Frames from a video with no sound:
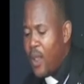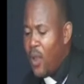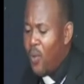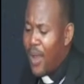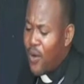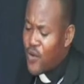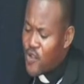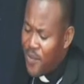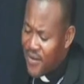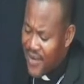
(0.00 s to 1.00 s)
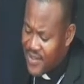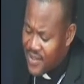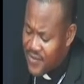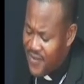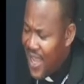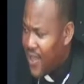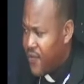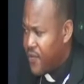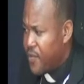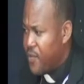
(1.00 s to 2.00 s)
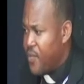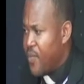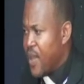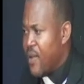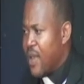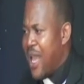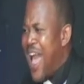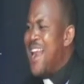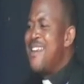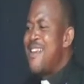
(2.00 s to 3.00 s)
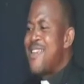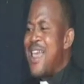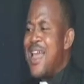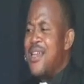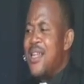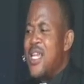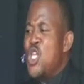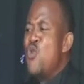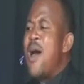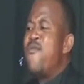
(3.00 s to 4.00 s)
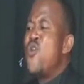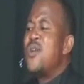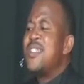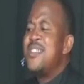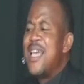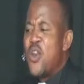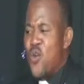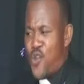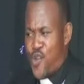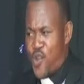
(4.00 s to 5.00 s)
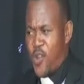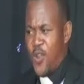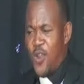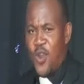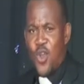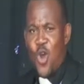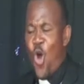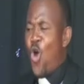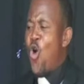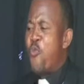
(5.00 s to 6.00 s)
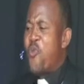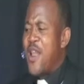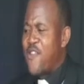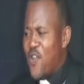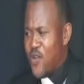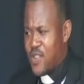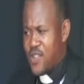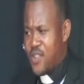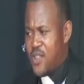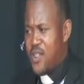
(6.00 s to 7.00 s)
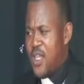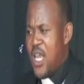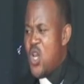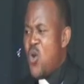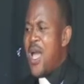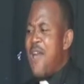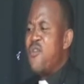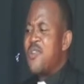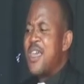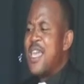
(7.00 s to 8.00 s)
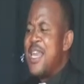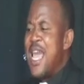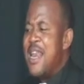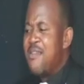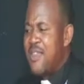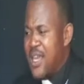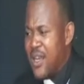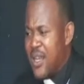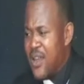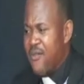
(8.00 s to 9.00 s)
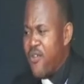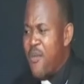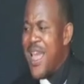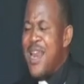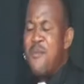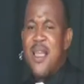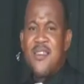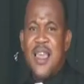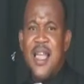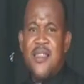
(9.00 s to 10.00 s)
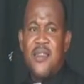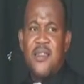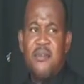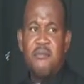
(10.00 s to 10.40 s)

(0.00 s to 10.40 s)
We are going to stop at verse 5. And they said, You have not cheated us or oppressed us, nor have you taken anything from any man's hands.